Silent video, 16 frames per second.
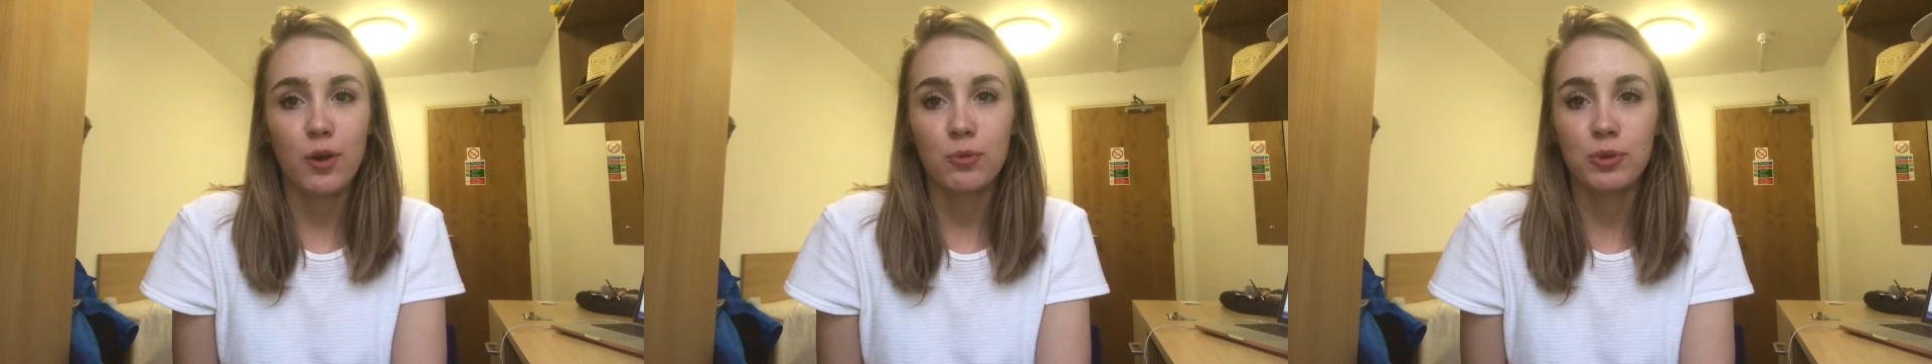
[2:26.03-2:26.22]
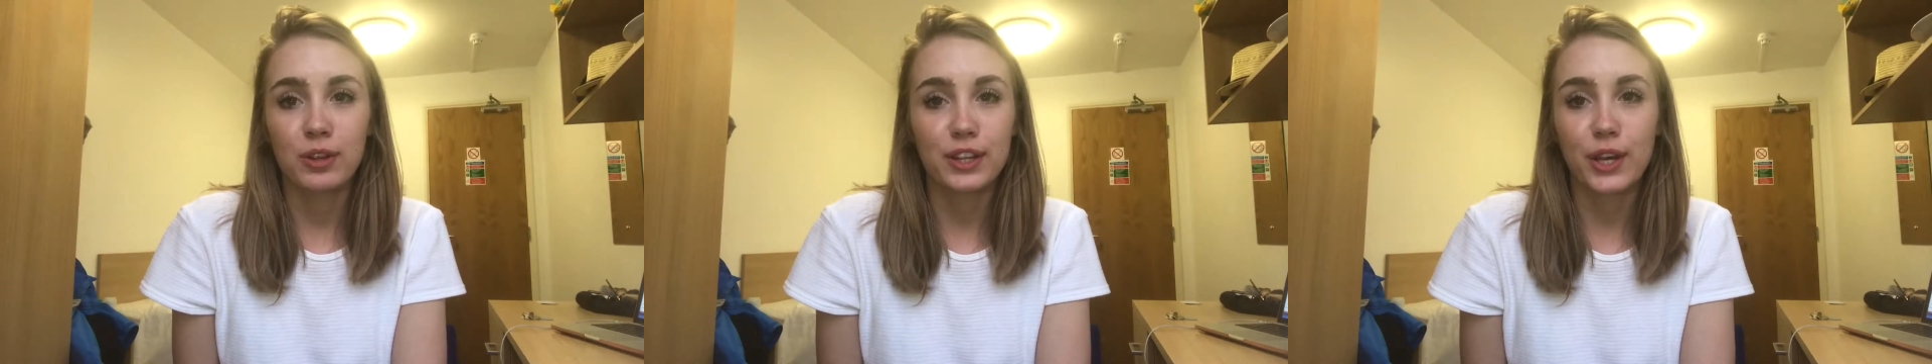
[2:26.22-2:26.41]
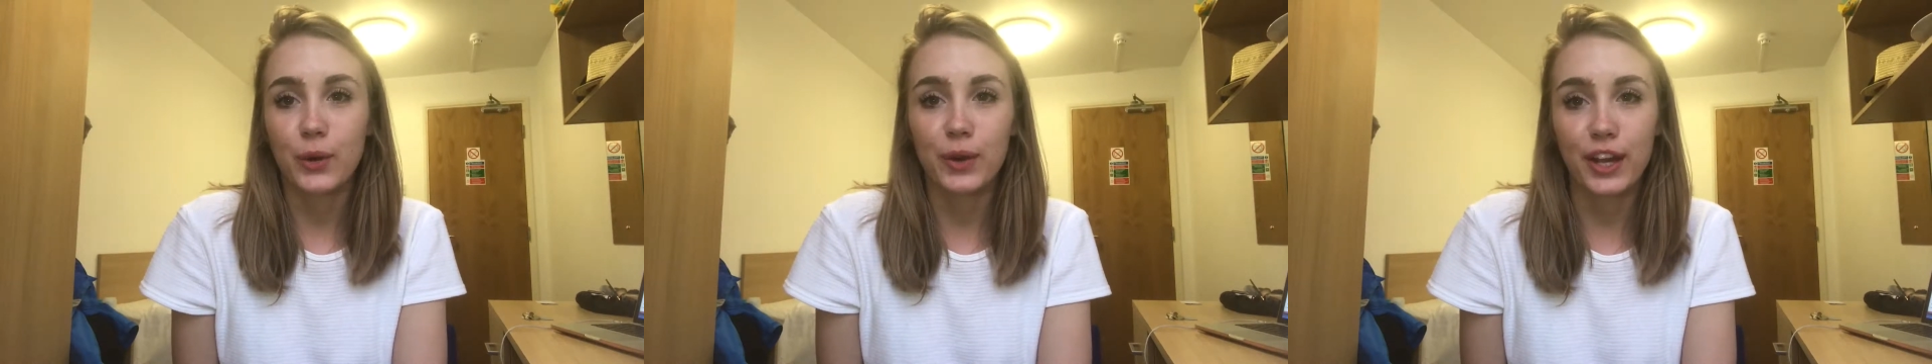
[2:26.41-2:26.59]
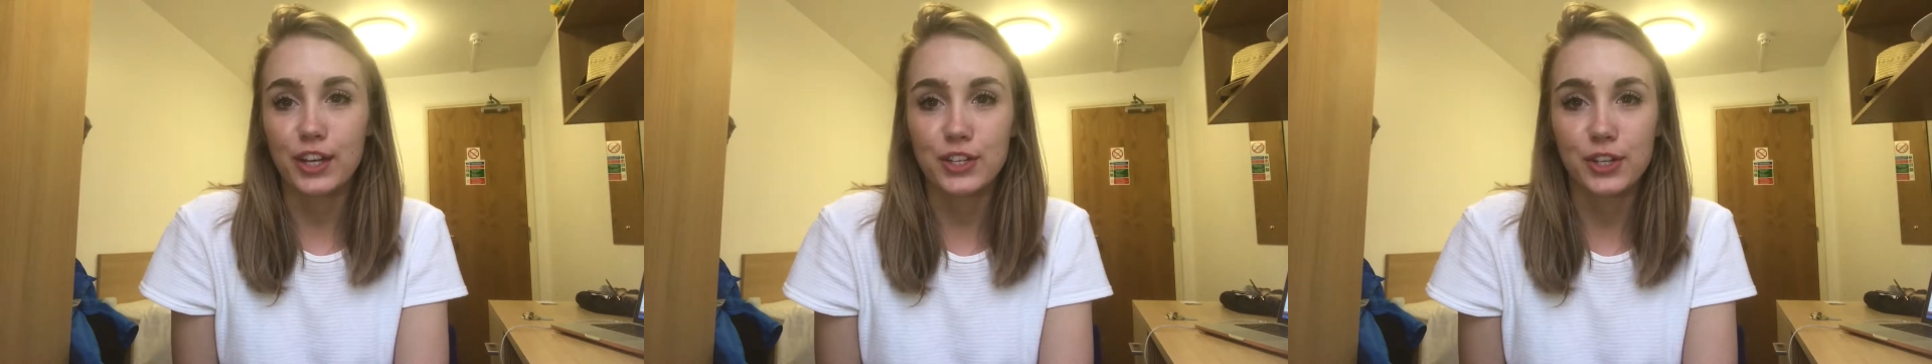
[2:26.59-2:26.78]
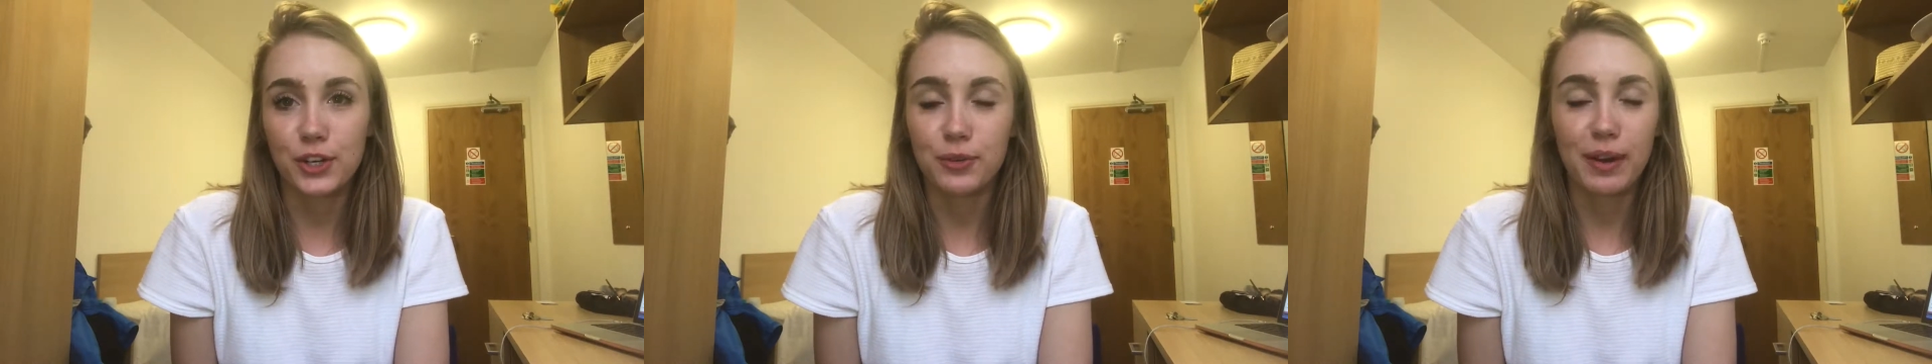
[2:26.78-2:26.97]
a really
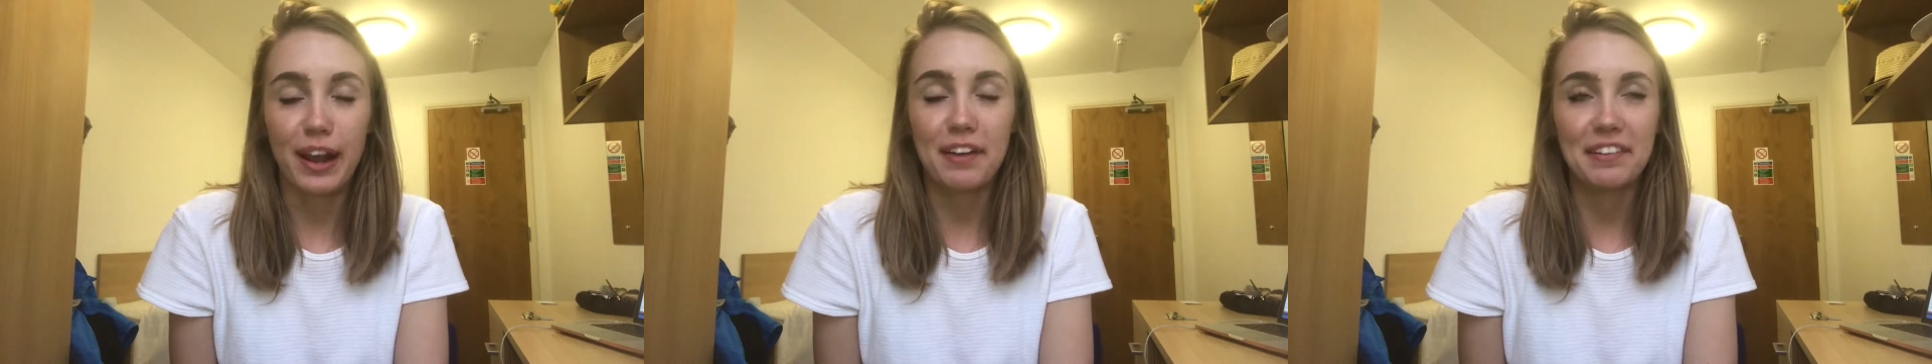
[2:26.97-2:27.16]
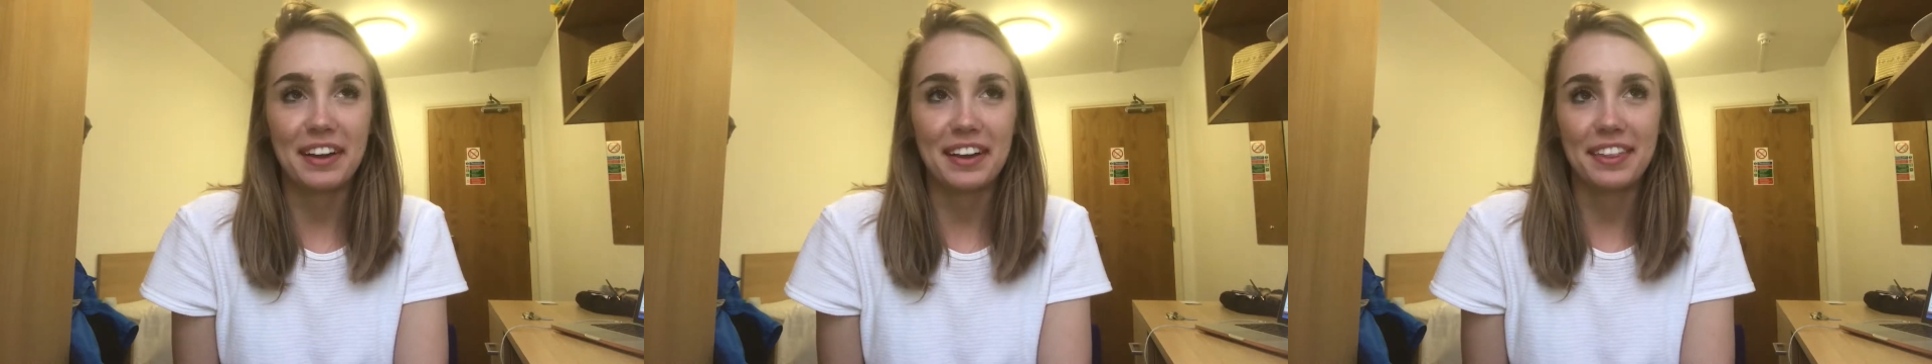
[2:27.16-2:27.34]
quick turnaround.